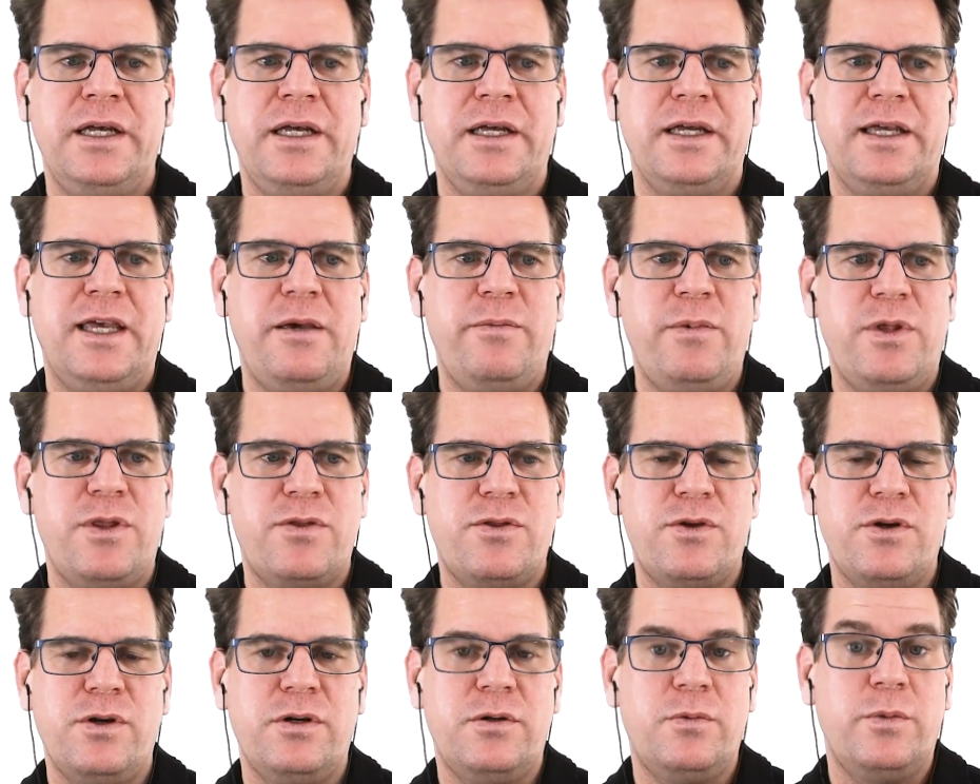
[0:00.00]
came in
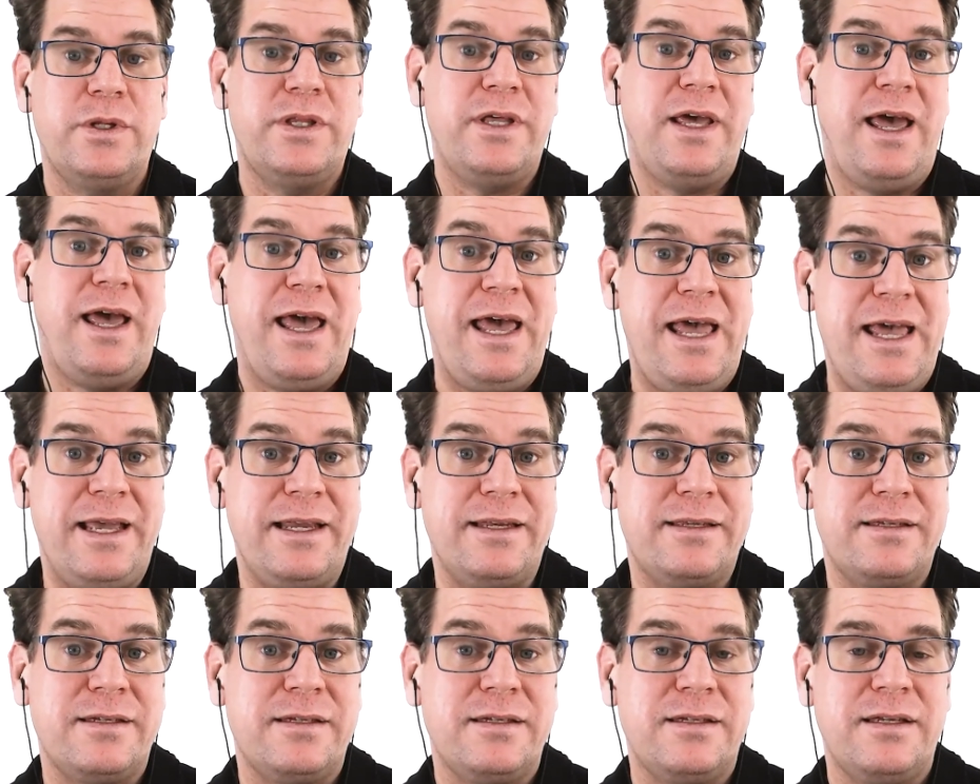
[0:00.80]
third with
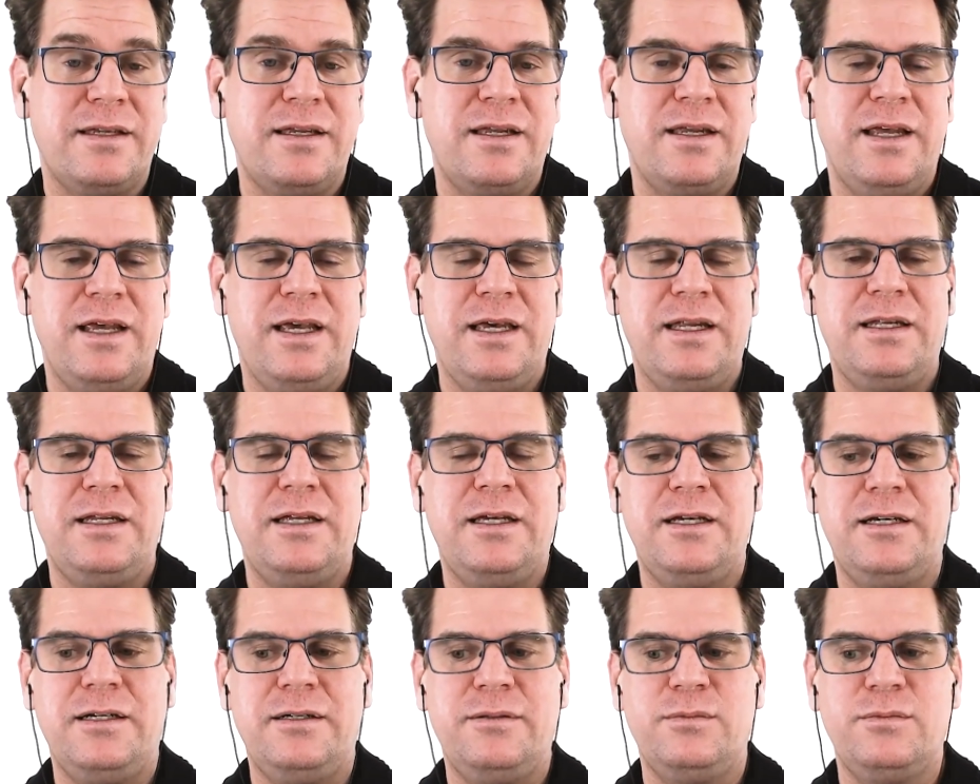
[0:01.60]
8.
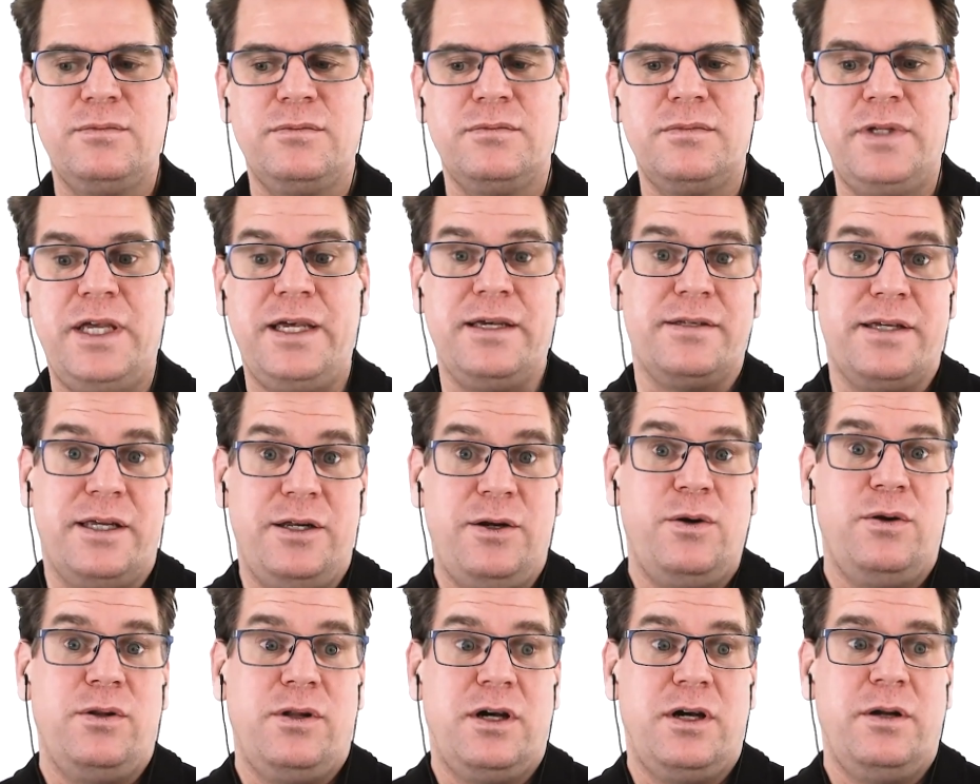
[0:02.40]
And yes, I
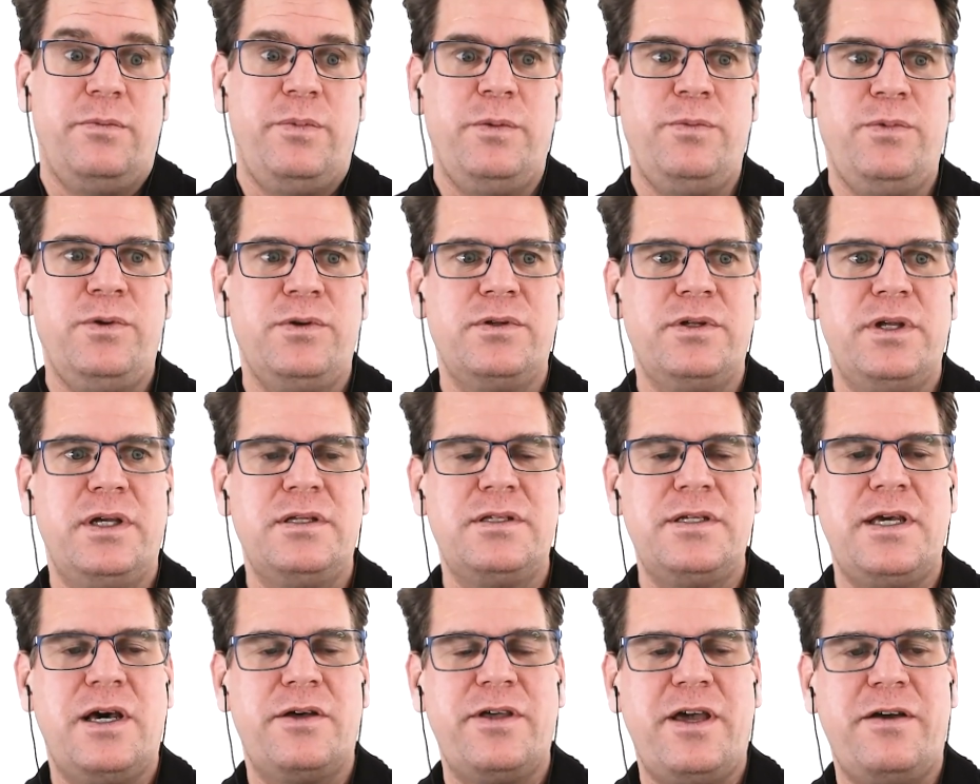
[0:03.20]
know a lot of people in
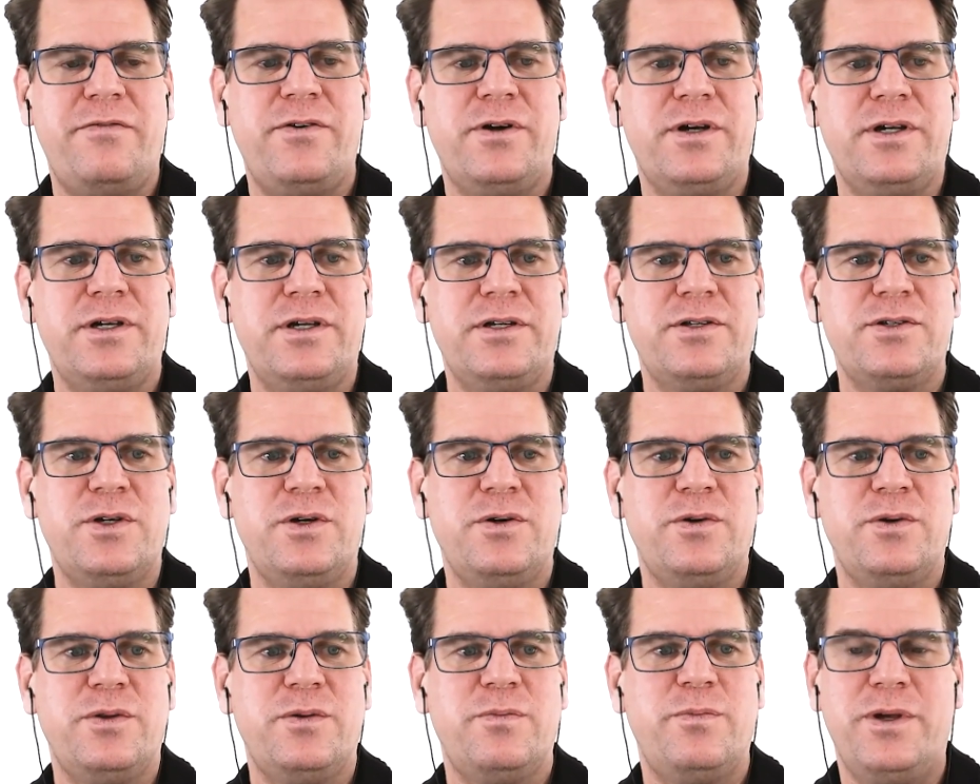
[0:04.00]
South Africa.
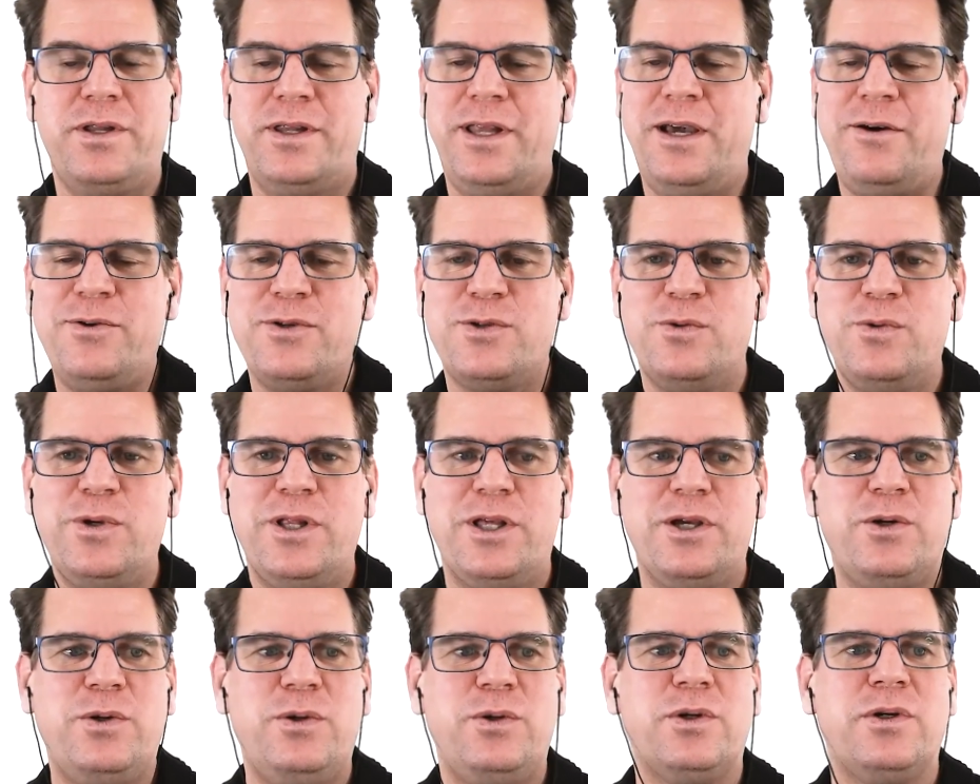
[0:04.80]
But that was
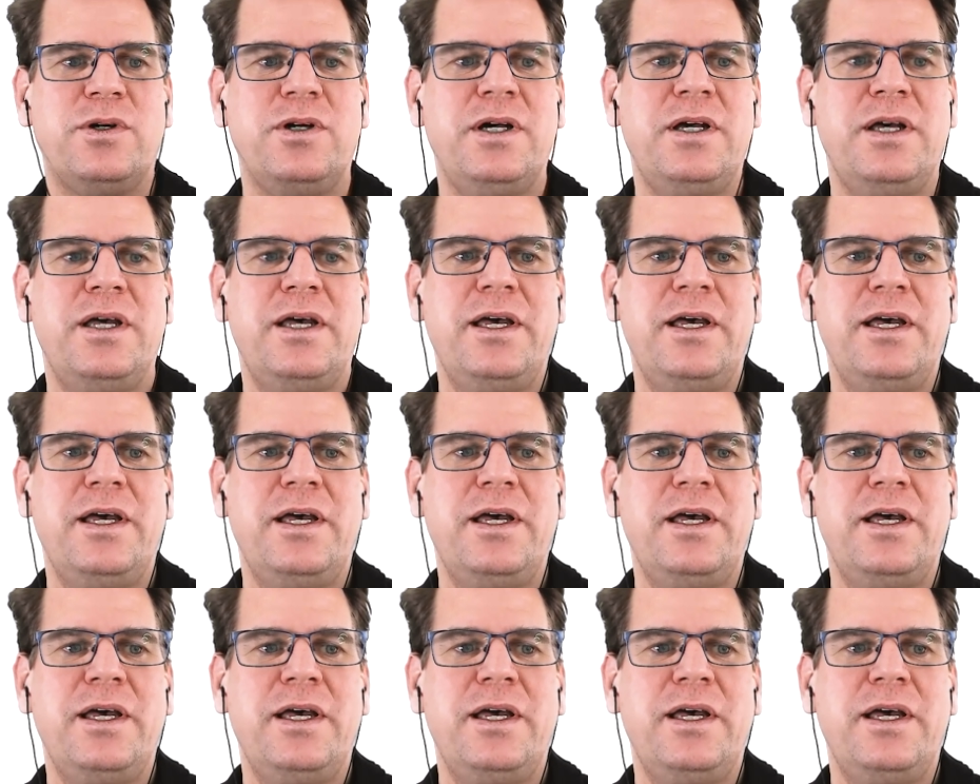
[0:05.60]
really cool.